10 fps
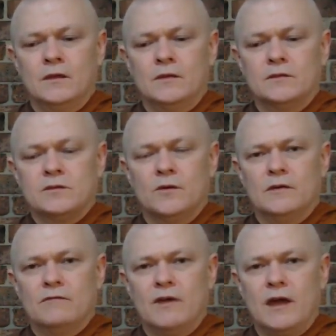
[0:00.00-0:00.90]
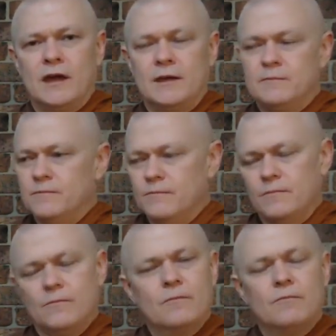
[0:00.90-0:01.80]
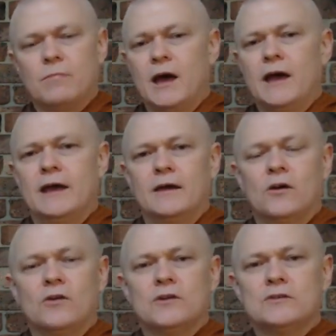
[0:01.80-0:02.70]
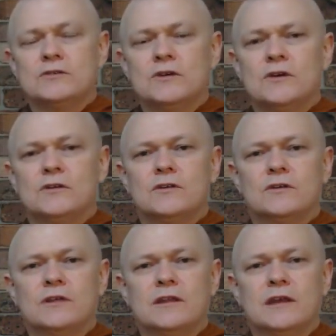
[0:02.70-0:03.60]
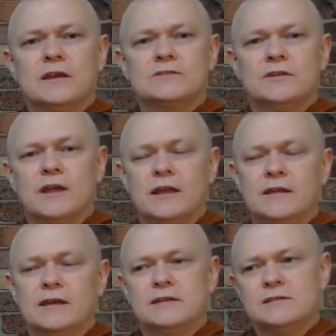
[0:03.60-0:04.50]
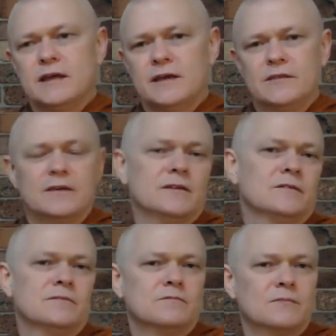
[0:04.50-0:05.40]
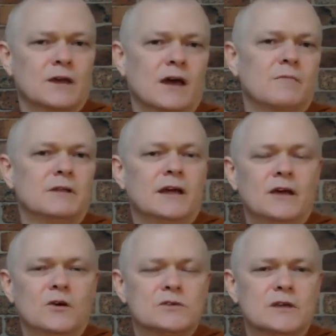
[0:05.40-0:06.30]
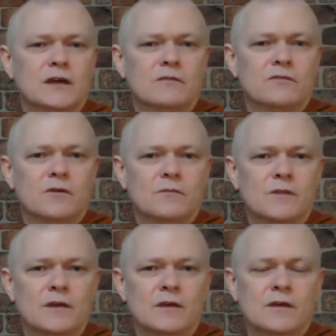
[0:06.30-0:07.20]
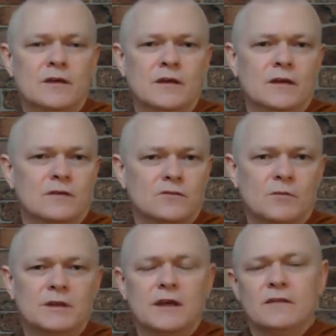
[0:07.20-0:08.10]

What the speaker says: So if I buy a cotton shirt, then the externalities are the carbon dioxide from the chopping down the